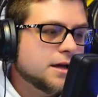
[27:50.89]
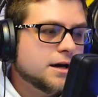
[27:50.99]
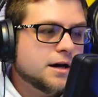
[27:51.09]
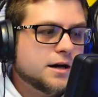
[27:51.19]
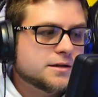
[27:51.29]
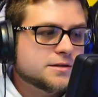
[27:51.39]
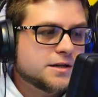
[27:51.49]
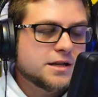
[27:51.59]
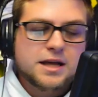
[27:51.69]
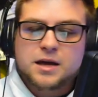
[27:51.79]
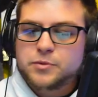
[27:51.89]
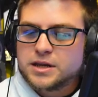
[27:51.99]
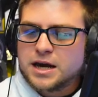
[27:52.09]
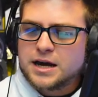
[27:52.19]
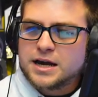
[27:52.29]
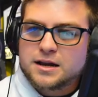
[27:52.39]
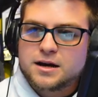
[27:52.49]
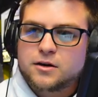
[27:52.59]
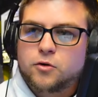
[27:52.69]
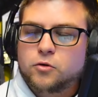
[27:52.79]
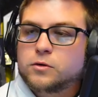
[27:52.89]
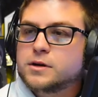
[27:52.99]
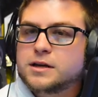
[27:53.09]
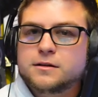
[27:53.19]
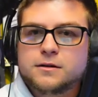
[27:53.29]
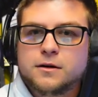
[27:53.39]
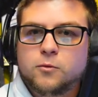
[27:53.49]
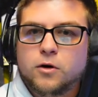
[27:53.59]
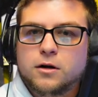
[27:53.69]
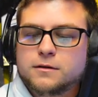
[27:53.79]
Uh, so I did that, but yeah, I had to cut a hole into the wall